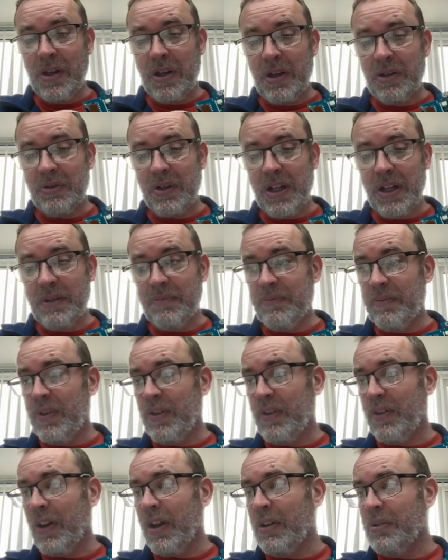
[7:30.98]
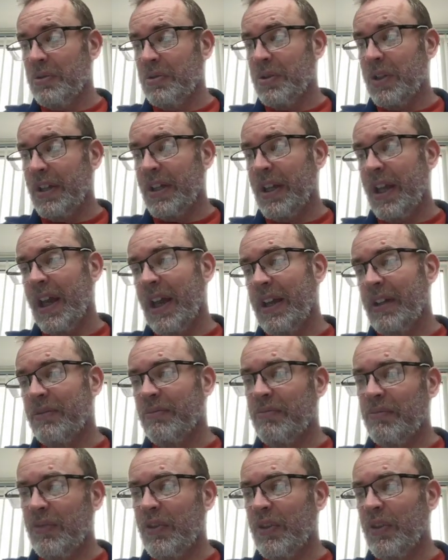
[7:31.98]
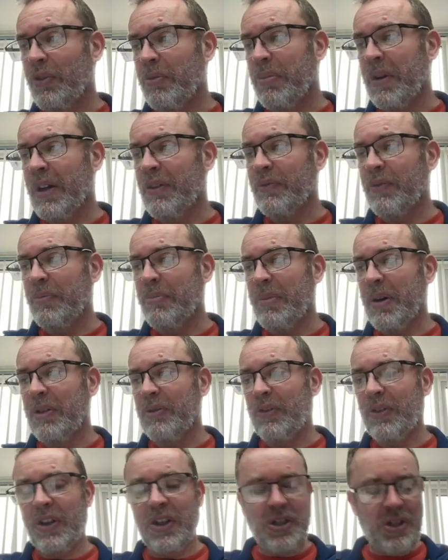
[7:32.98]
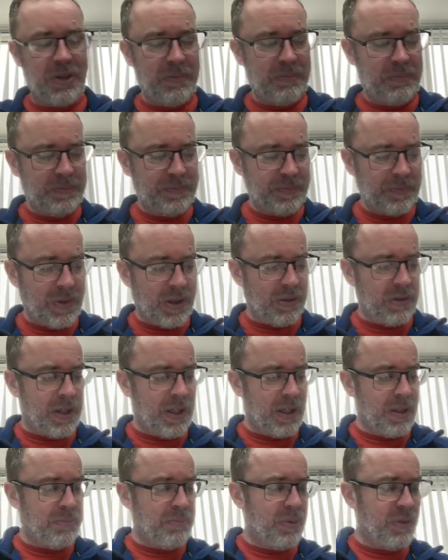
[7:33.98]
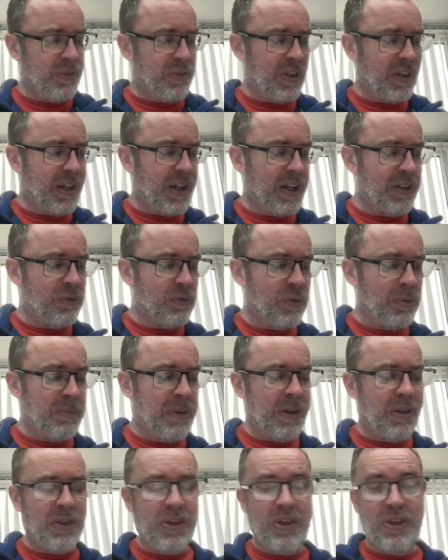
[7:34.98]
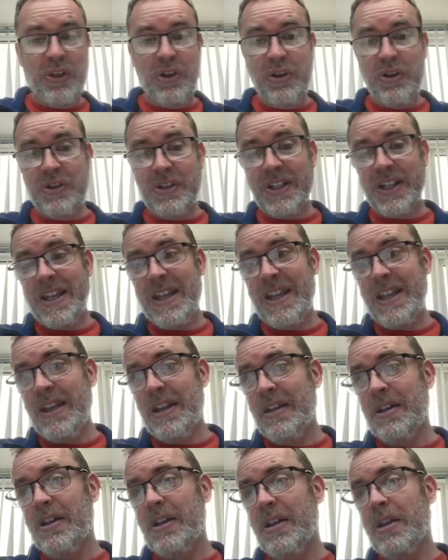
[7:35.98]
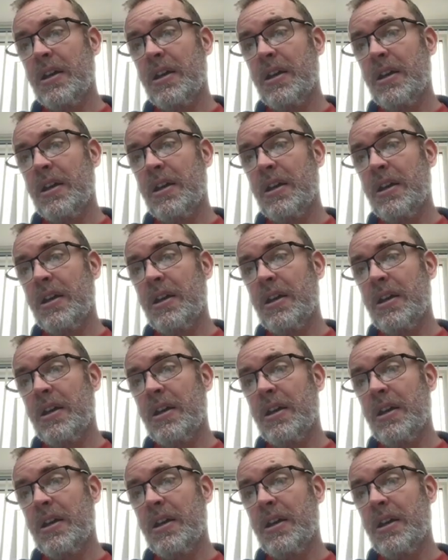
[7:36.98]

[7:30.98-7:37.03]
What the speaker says: Okay, so again, £2 for postage. Okay, puts that down to about 13.